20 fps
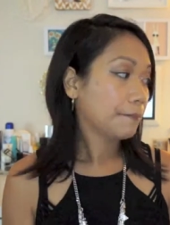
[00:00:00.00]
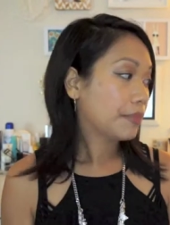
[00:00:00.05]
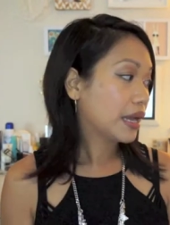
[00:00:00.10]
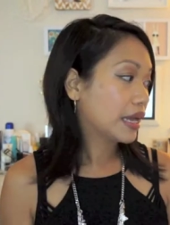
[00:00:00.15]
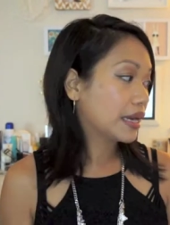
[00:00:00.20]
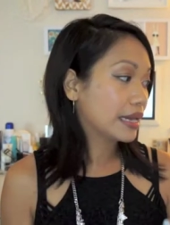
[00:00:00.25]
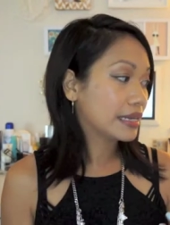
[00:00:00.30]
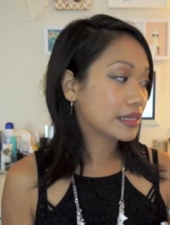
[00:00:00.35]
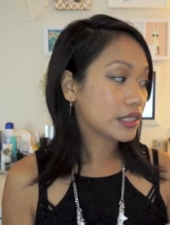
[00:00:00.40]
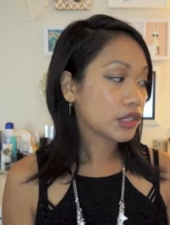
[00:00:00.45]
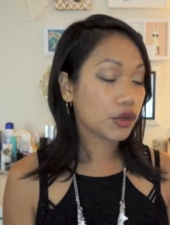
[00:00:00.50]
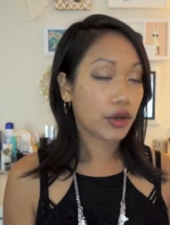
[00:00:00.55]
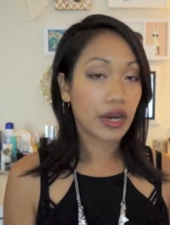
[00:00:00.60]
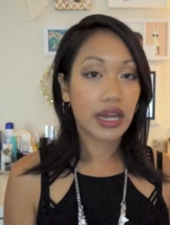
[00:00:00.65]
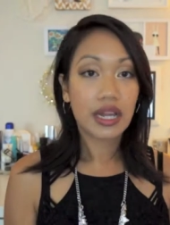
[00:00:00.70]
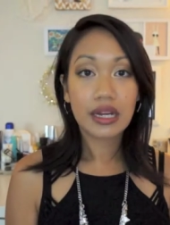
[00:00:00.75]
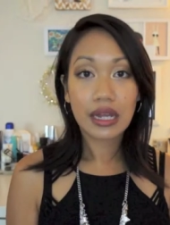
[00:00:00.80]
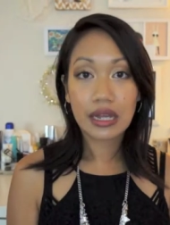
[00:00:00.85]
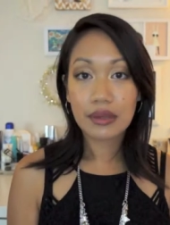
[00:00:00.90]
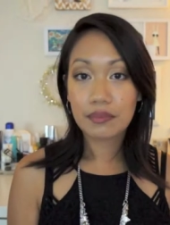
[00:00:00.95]
But it's
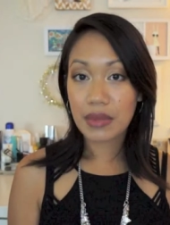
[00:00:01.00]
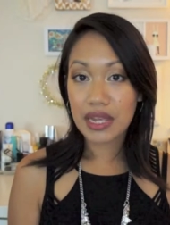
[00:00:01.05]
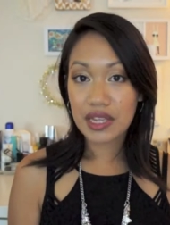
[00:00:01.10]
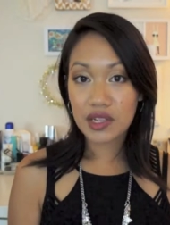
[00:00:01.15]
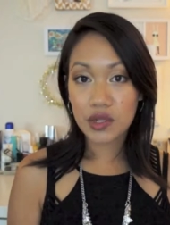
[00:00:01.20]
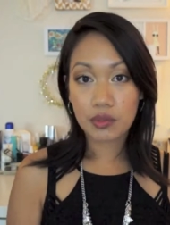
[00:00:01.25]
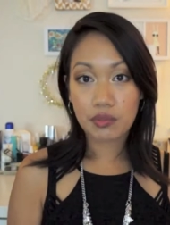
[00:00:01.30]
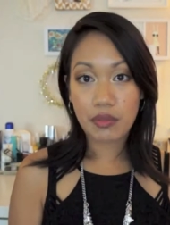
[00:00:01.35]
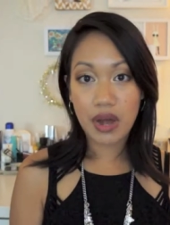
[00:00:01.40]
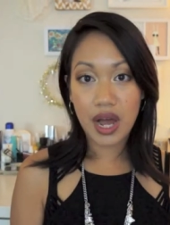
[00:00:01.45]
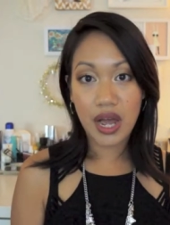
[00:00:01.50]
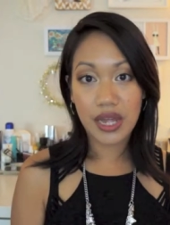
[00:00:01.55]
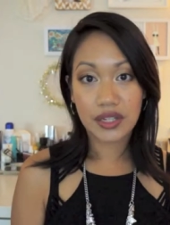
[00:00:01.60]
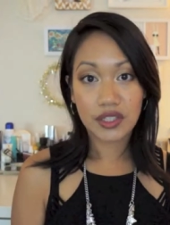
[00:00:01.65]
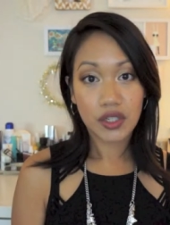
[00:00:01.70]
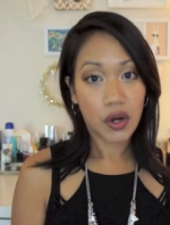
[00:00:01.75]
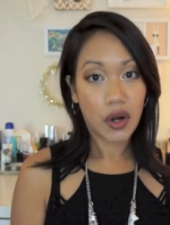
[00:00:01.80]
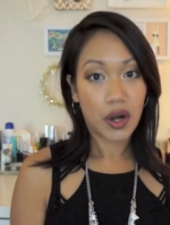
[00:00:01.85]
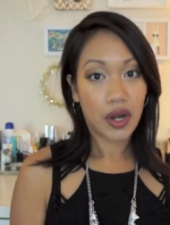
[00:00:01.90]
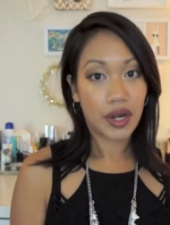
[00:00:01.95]
great. It makes my
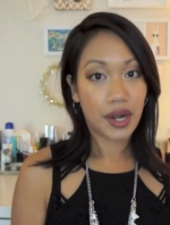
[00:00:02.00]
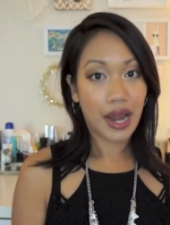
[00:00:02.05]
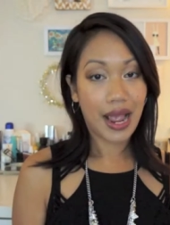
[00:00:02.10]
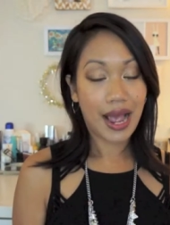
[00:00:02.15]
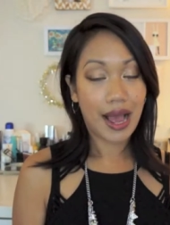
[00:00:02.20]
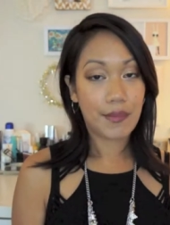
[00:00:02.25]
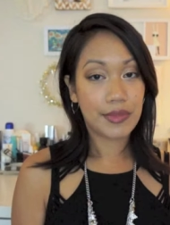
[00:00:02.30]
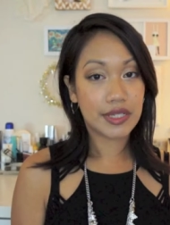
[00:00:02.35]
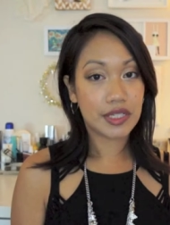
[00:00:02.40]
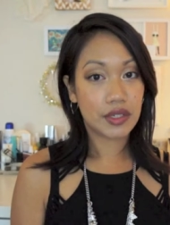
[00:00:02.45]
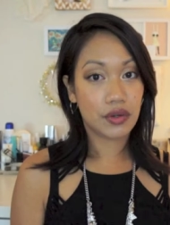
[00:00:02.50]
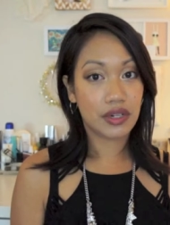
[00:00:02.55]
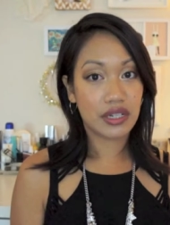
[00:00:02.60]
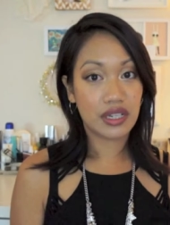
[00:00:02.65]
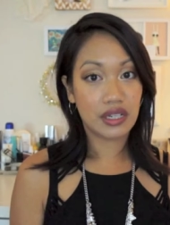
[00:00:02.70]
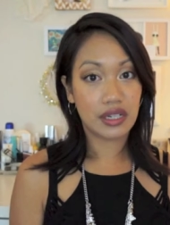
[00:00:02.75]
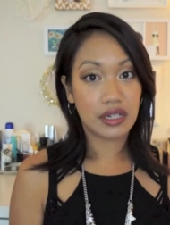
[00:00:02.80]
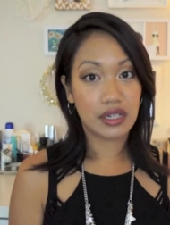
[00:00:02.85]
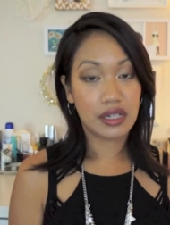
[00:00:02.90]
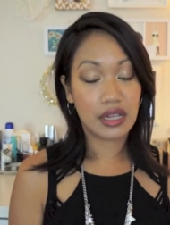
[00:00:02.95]
Tarte
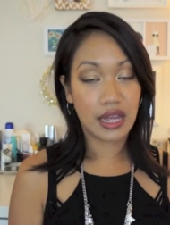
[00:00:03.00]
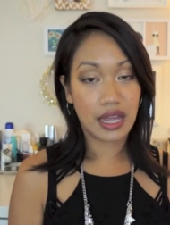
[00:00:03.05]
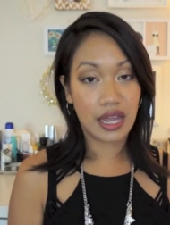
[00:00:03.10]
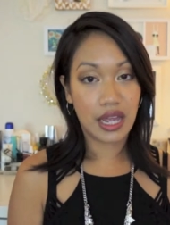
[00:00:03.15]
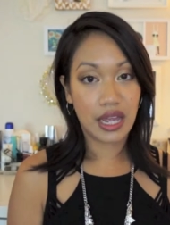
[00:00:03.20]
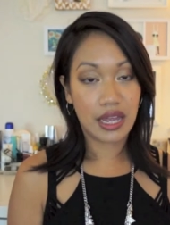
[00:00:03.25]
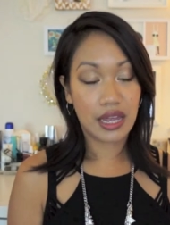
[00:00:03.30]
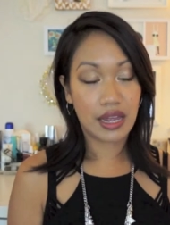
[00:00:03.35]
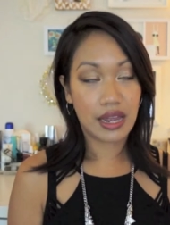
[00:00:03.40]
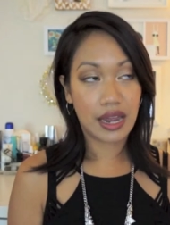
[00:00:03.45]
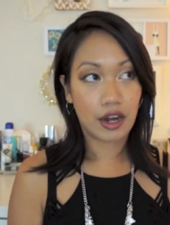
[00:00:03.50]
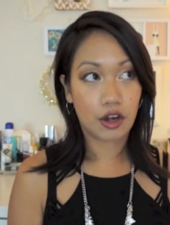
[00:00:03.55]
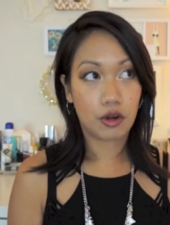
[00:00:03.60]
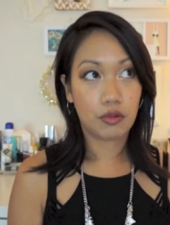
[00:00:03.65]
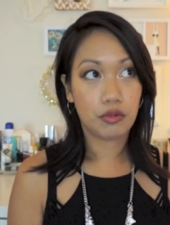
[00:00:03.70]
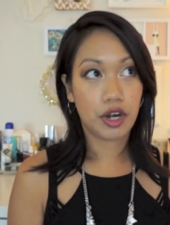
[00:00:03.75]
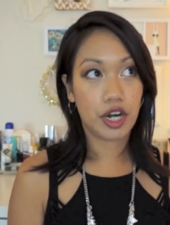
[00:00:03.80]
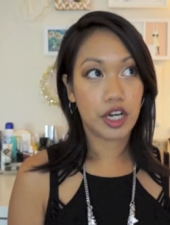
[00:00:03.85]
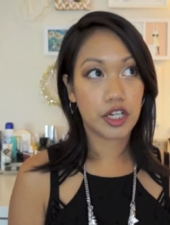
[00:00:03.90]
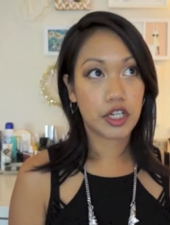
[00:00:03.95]
Amazonian Clay
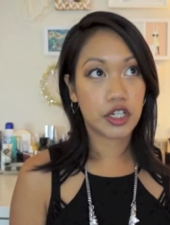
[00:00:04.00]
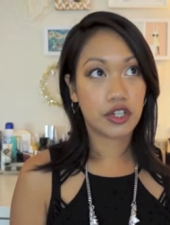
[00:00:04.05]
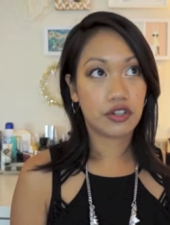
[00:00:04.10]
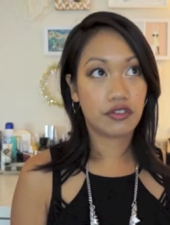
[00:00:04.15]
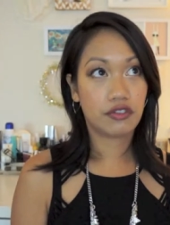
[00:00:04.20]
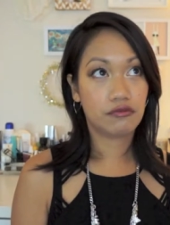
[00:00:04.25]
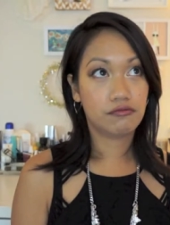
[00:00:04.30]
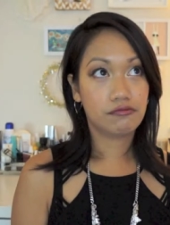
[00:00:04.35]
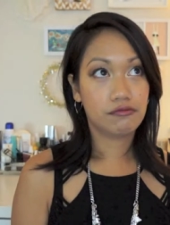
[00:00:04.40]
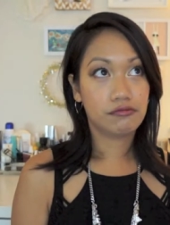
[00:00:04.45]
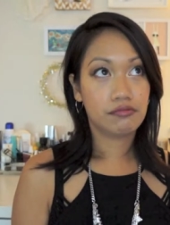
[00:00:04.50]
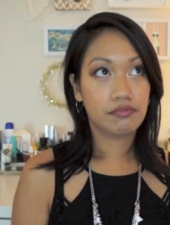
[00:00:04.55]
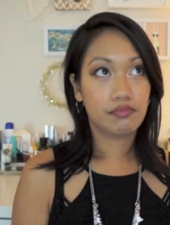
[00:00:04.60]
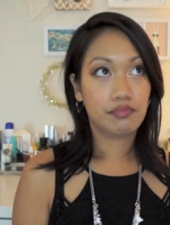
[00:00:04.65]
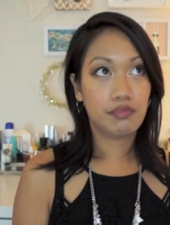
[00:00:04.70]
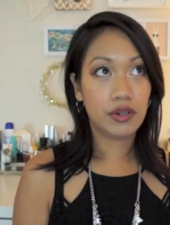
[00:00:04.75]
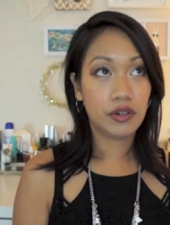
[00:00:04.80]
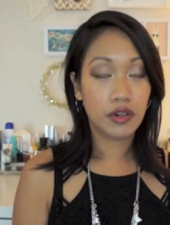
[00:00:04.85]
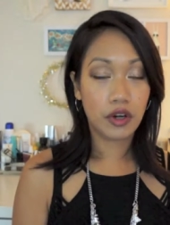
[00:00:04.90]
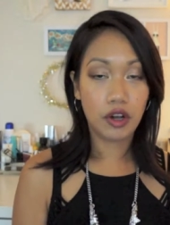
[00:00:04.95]
Airbrush
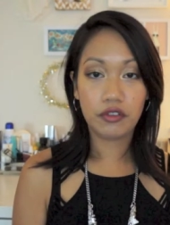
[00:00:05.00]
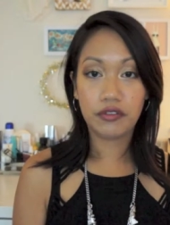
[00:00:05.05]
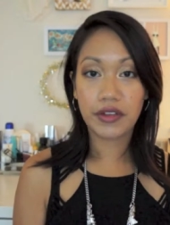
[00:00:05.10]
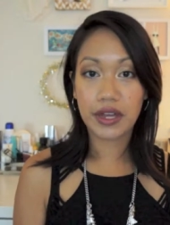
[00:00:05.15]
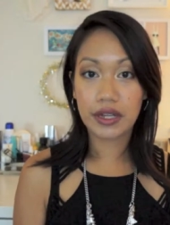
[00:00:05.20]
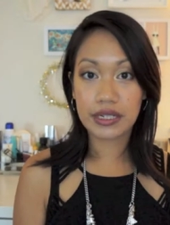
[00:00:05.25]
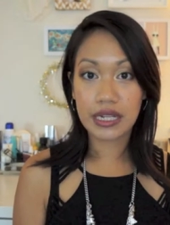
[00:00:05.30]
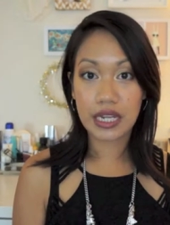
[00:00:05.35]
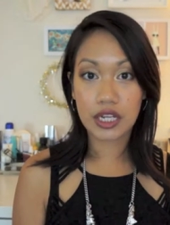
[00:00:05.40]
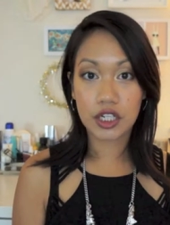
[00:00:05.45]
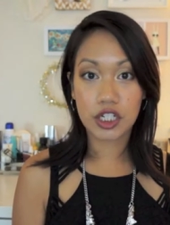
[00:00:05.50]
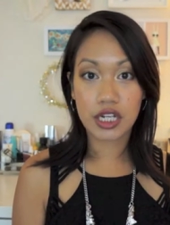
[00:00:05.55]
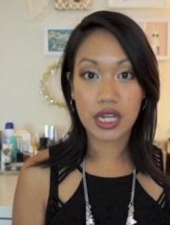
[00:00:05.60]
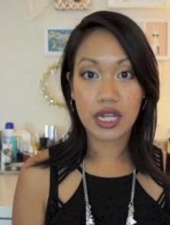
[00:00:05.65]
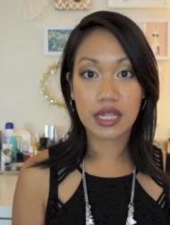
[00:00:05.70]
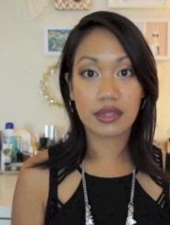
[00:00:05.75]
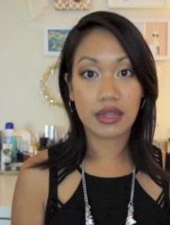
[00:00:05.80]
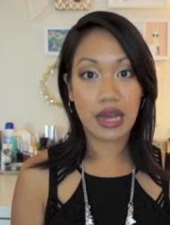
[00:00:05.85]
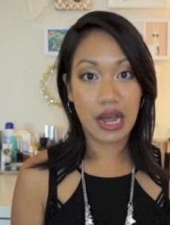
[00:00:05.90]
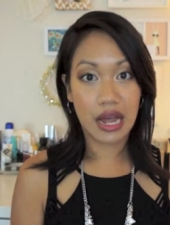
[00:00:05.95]
Mineral
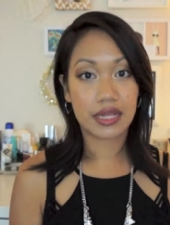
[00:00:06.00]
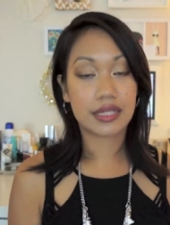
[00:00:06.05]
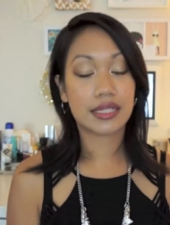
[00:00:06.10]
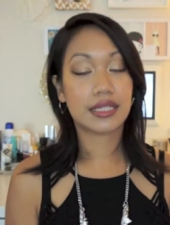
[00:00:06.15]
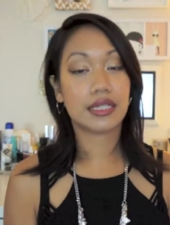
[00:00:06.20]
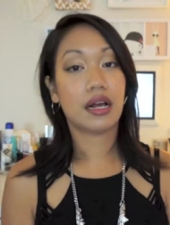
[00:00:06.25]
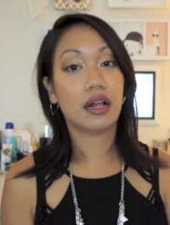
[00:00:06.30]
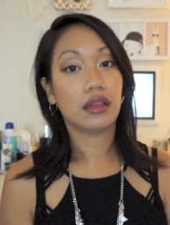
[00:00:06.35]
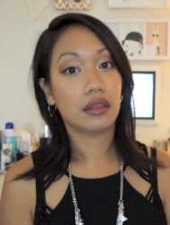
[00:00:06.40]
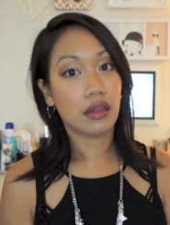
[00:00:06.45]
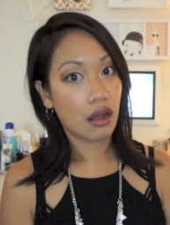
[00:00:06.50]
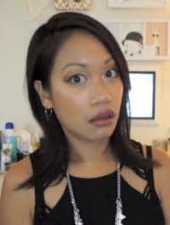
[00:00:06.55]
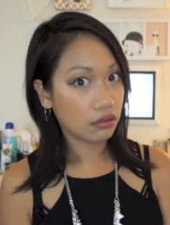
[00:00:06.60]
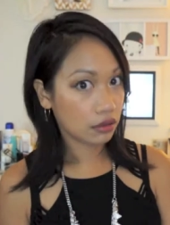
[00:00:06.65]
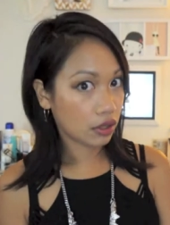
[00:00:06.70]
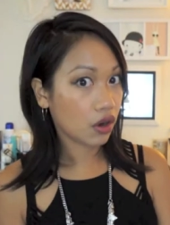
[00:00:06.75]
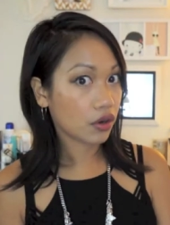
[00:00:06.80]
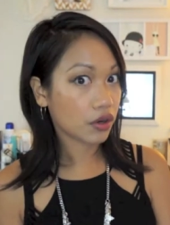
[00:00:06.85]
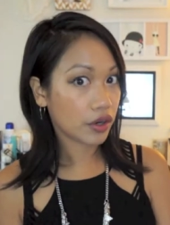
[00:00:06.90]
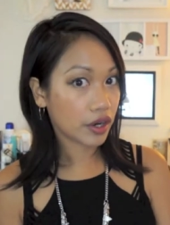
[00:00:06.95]
Foundation last a lot
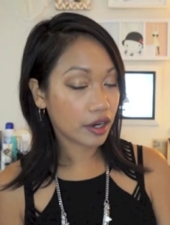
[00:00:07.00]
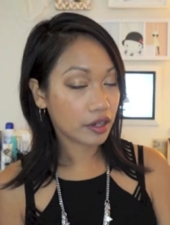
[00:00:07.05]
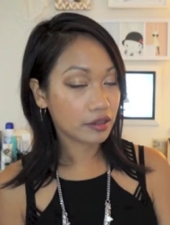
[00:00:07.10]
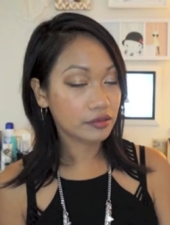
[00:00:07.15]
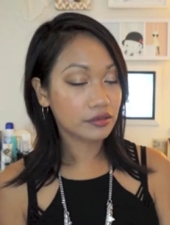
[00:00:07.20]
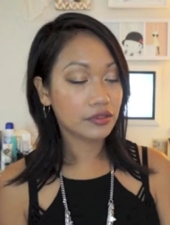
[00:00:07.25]
longer.